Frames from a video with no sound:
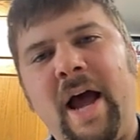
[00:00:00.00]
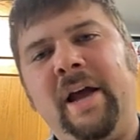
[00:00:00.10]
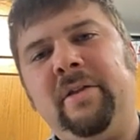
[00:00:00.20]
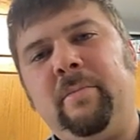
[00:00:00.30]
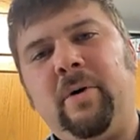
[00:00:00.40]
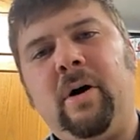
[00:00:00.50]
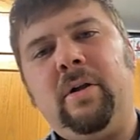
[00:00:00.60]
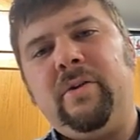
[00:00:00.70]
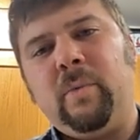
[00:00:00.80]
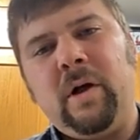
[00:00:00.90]
eye on the
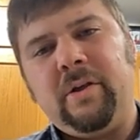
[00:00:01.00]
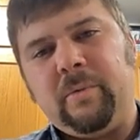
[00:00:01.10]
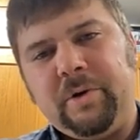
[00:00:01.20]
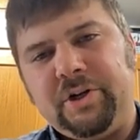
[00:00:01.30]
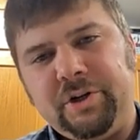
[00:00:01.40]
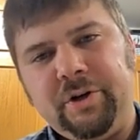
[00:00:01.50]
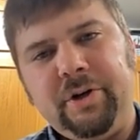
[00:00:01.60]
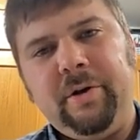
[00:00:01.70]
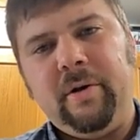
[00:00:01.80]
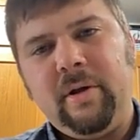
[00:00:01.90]
ball as well as we
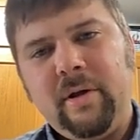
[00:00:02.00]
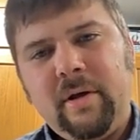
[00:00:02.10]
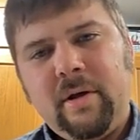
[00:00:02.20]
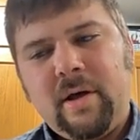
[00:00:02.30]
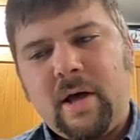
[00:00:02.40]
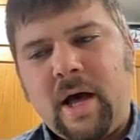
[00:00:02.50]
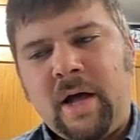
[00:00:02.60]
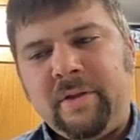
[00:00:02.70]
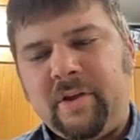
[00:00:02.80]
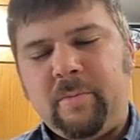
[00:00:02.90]
should
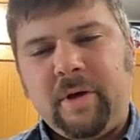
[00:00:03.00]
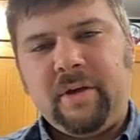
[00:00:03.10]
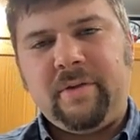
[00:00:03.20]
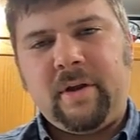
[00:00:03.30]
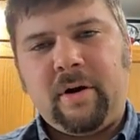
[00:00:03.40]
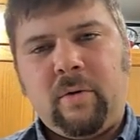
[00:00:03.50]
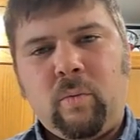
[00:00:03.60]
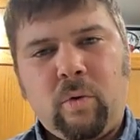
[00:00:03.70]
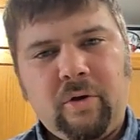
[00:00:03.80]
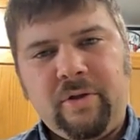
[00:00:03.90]
on these pigs that
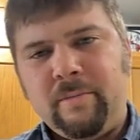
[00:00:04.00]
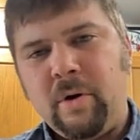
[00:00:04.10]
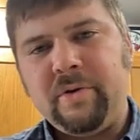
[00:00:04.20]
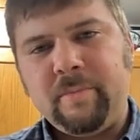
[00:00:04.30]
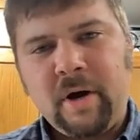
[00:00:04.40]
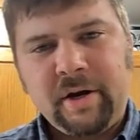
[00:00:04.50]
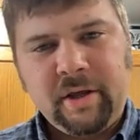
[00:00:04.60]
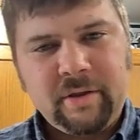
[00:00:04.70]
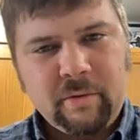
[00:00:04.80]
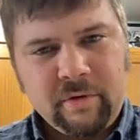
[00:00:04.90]
are worth the most
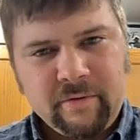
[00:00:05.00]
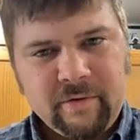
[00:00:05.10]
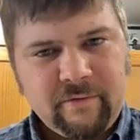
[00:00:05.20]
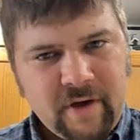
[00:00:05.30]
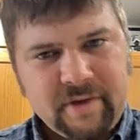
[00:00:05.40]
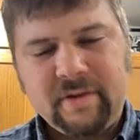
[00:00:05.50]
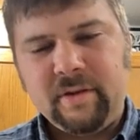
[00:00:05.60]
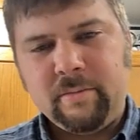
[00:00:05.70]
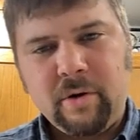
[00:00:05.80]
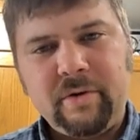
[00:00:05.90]
money that we've
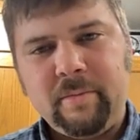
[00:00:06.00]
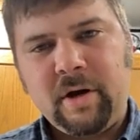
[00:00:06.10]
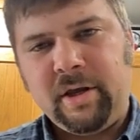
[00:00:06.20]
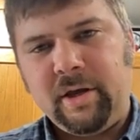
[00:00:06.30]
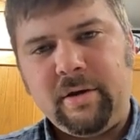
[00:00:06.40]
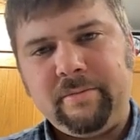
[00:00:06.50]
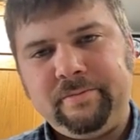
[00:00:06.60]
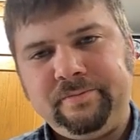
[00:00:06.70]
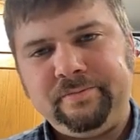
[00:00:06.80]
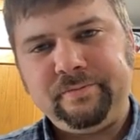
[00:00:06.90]
invested the most money in?
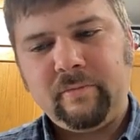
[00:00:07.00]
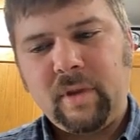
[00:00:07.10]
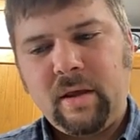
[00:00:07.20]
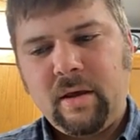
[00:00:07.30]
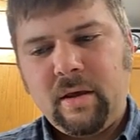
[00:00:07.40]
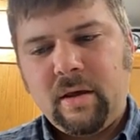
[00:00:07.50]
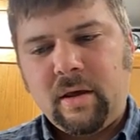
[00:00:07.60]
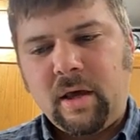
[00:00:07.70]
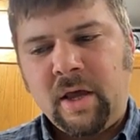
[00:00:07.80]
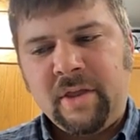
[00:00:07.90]

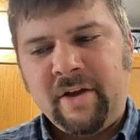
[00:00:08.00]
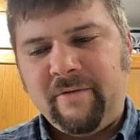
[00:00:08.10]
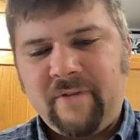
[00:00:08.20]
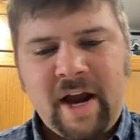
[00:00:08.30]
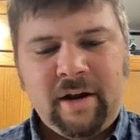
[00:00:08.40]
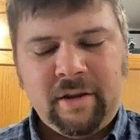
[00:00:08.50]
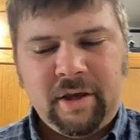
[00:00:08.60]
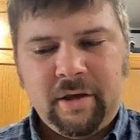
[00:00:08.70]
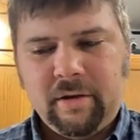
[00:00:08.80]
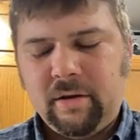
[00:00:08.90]
And then
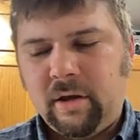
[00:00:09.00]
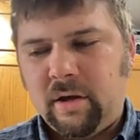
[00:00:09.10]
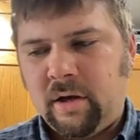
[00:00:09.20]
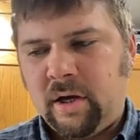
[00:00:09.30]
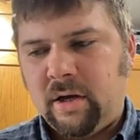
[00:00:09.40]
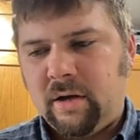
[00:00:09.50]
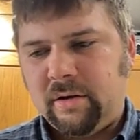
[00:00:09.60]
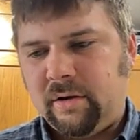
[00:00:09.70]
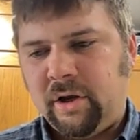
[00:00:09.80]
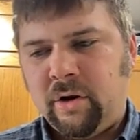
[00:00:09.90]
finally,
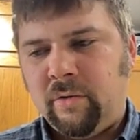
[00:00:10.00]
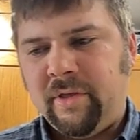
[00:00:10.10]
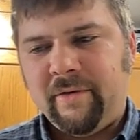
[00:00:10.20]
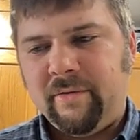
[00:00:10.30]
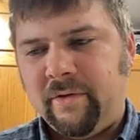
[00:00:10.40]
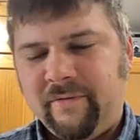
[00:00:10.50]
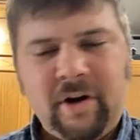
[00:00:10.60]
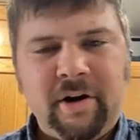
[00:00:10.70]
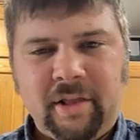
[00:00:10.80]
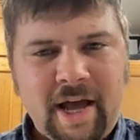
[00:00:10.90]
uh, you know, the the
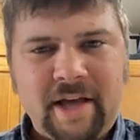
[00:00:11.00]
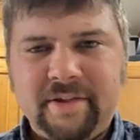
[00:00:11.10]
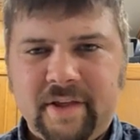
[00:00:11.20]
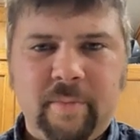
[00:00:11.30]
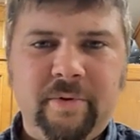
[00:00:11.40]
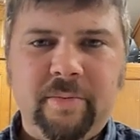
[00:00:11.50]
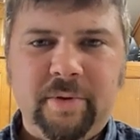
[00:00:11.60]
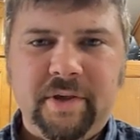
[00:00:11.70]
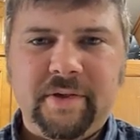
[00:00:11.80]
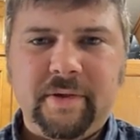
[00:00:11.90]
very last step of the
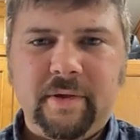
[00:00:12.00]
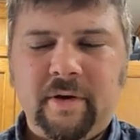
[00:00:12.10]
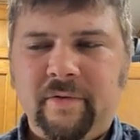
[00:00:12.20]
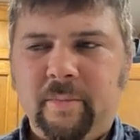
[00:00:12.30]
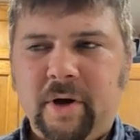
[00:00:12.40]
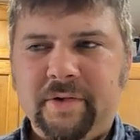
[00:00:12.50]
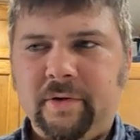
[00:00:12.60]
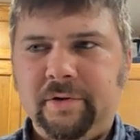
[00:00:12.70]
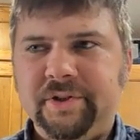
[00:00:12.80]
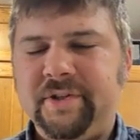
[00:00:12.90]
piece of the
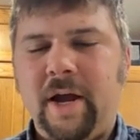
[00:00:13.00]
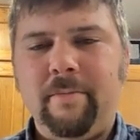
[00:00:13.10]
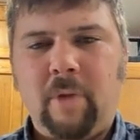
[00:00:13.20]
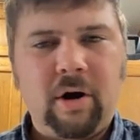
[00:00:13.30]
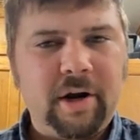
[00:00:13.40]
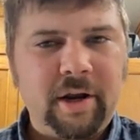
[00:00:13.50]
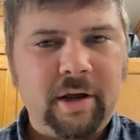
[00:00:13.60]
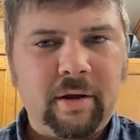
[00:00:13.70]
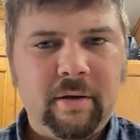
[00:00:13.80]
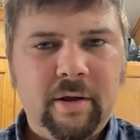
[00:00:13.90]
puzzle, just on
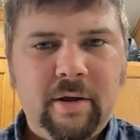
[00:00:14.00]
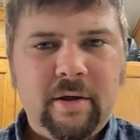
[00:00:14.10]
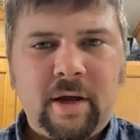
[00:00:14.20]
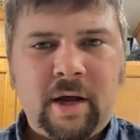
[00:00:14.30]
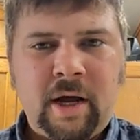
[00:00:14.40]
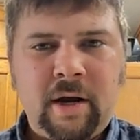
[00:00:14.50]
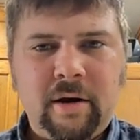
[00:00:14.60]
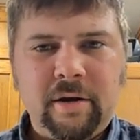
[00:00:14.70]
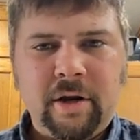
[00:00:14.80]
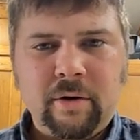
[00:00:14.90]
marketing,
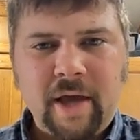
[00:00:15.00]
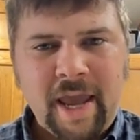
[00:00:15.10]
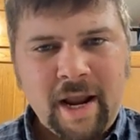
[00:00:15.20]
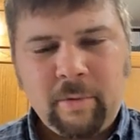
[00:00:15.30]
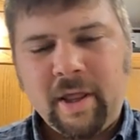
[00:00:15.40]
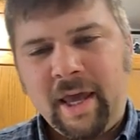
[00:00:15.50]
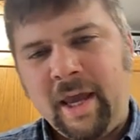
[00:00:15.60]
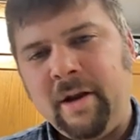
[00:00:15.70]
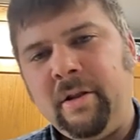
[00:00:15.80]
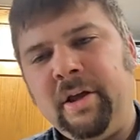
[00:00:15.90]
on you know animal
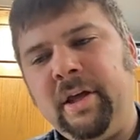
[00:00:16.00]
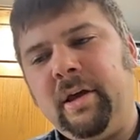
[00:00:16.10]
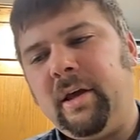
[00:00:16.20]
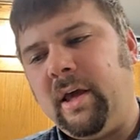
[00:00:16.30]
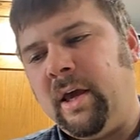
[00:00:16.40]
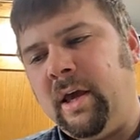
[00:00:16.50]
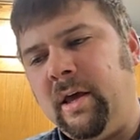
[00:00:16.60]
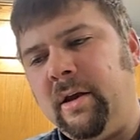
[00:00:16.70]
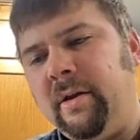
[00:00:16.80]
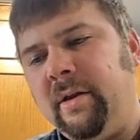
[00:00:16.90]
handling
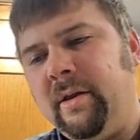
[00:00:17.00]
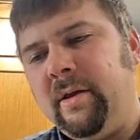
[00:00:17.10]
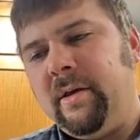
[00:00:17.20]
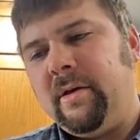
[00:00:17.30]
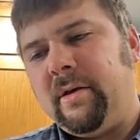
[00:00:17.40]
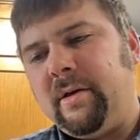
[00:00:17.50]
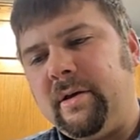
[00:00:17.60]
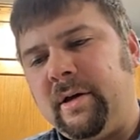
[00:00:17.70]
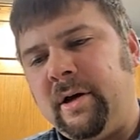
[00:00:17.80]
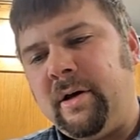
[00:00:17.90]
and
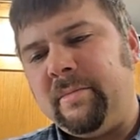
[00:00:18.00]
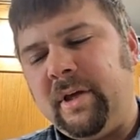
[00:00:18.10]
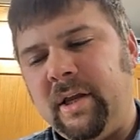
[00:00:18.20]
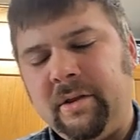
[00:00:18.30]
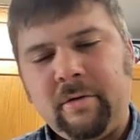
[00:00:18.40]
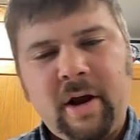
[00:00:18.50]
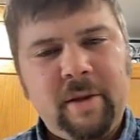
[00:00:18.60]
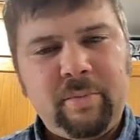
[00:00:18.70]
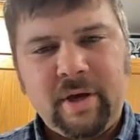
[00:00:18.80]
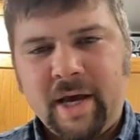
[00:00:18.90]
um, getting the
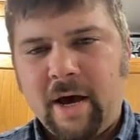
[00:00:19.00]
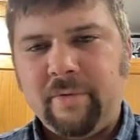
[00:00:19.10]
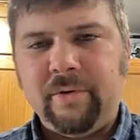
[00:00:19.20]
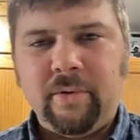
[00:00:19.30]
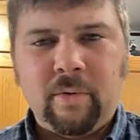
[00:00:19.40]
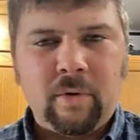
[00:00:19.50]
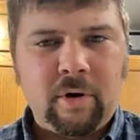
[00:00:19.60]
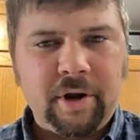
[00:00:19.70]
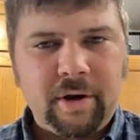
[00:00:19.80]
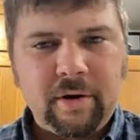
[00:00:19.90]
right pig out the
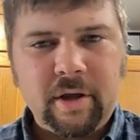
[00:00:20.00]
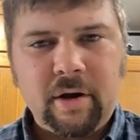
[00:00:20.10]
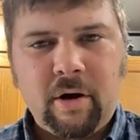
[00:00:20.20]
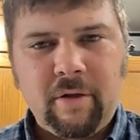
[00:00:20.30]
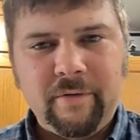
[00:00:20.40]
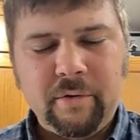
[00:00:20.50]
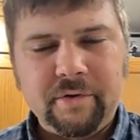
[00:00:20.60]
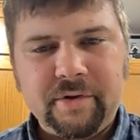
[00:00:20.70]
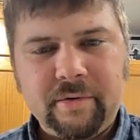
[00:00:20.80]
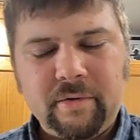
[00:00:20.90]
door and and all
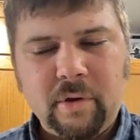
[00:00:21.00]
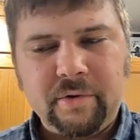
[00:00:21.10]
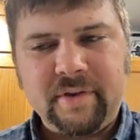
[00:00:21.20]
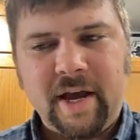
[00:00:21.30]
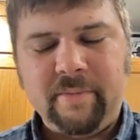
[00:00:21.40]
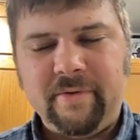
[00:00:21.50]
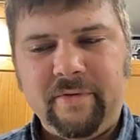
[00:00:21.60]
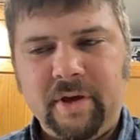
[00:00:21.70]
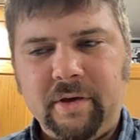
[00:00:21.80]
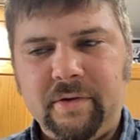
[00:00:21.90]
those those types of
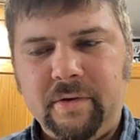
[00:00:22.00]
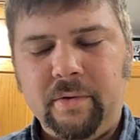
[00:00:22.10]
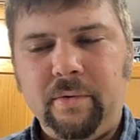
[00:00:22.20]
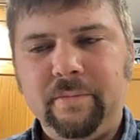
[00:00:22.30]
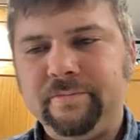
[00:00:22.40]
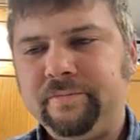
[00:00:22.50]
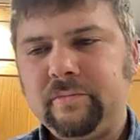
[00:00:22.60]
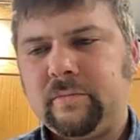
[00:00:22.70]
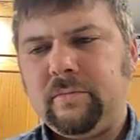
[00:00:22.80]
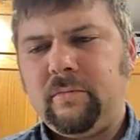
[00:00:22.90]
things too.
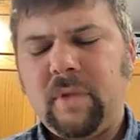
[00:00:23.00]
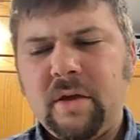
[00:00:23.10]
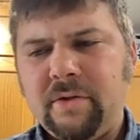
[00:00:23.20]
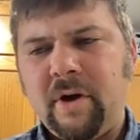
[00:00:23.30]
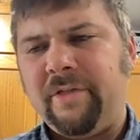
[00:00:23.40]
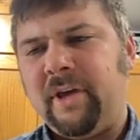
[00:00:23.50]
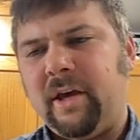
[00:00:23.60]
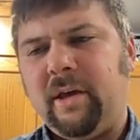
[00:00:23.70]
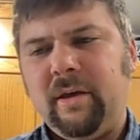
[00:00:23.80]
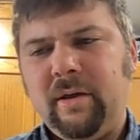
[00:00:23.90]
So I
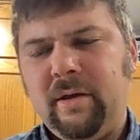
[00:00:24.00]
think